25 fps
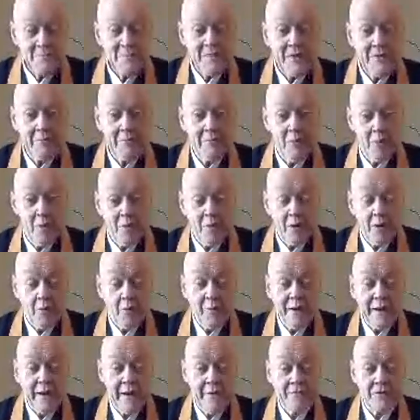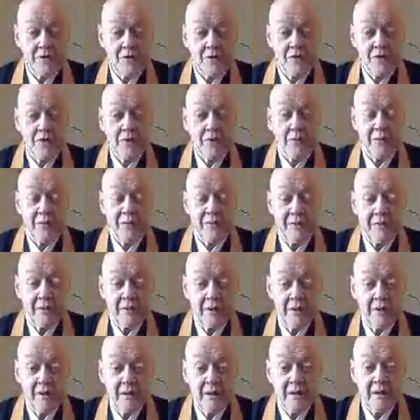the more we have to do it with
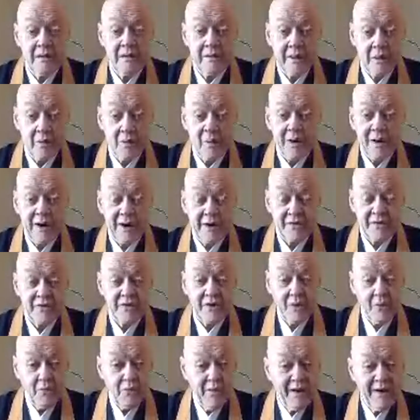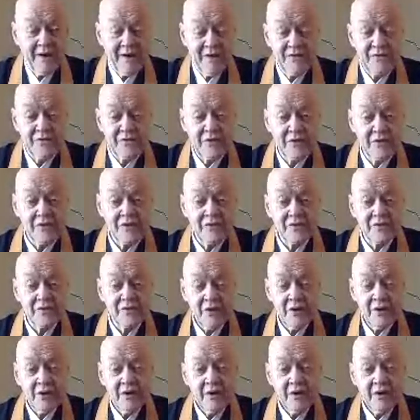the awareness. The awareness is